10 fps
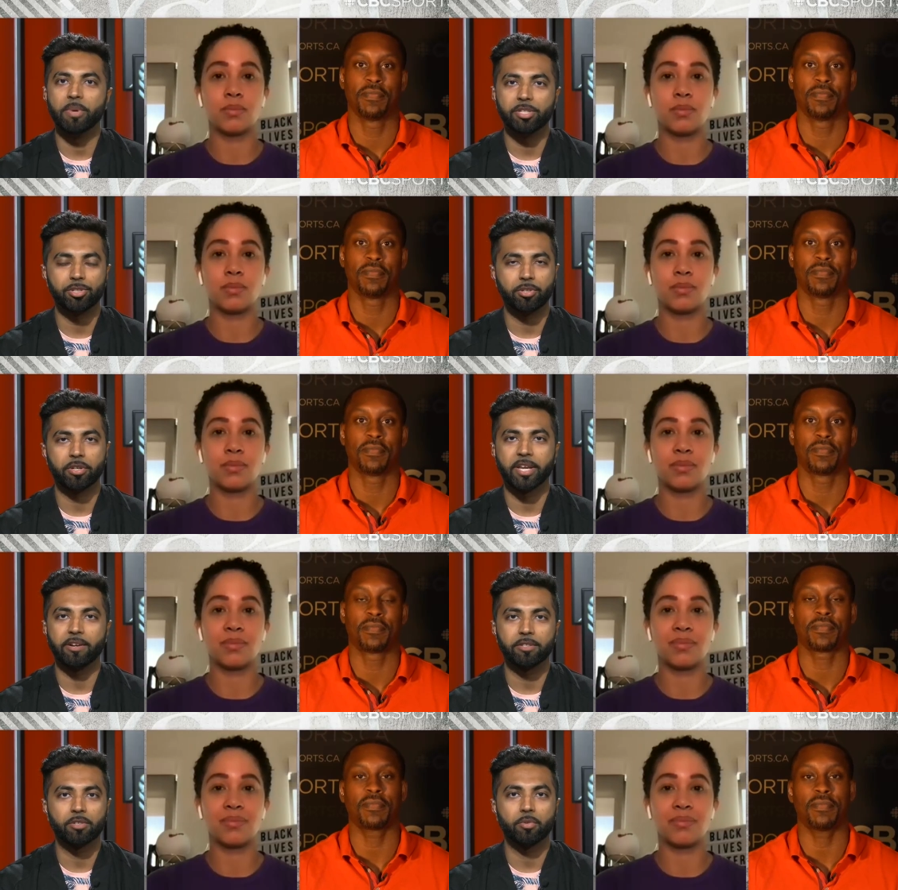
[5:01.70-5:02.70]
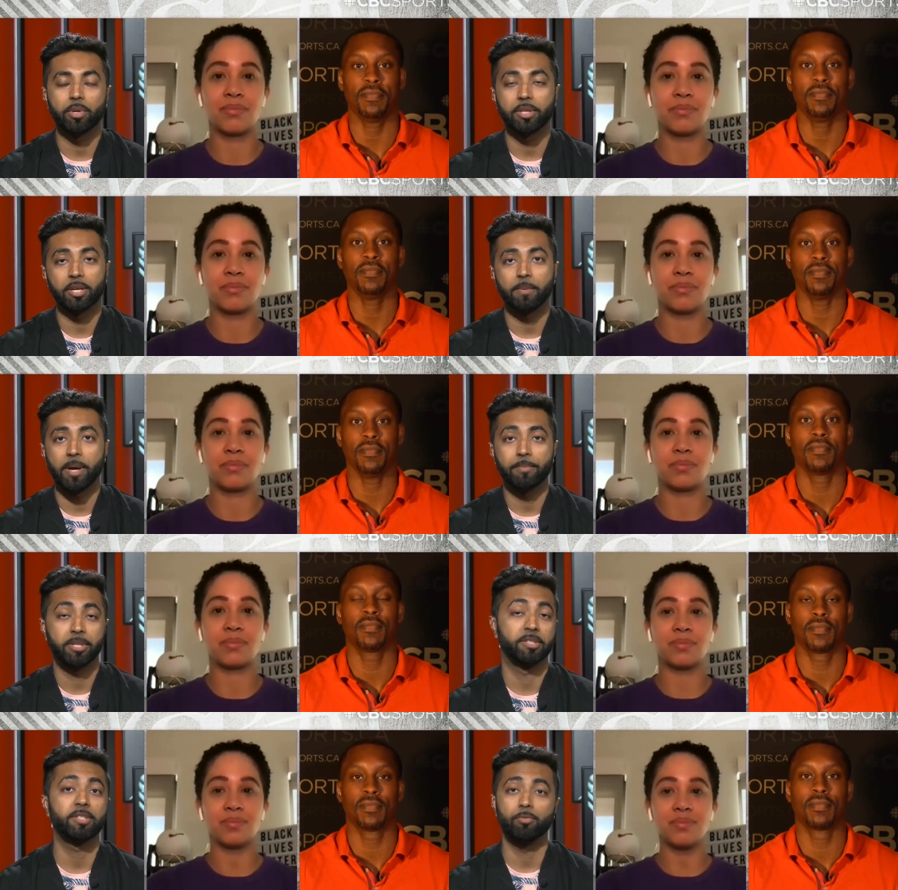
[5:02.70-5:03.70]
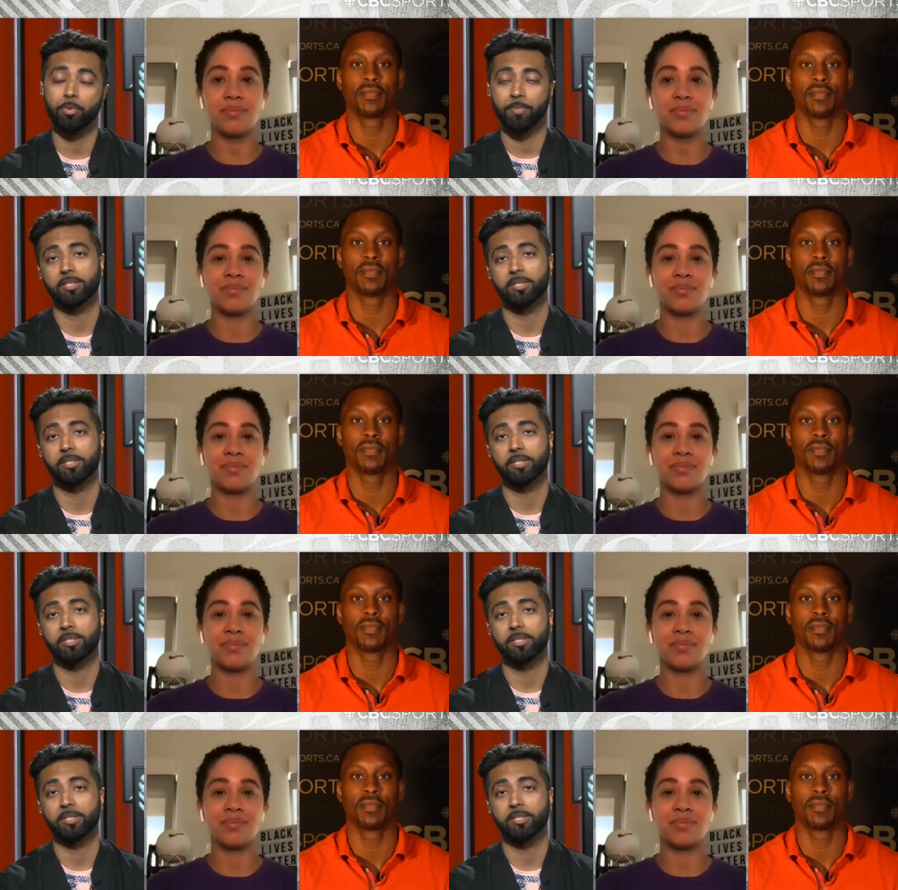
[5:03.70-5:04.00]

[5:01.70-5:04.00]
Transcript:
Speaker 1: you mentioned her character. One thing I'm happy to see, we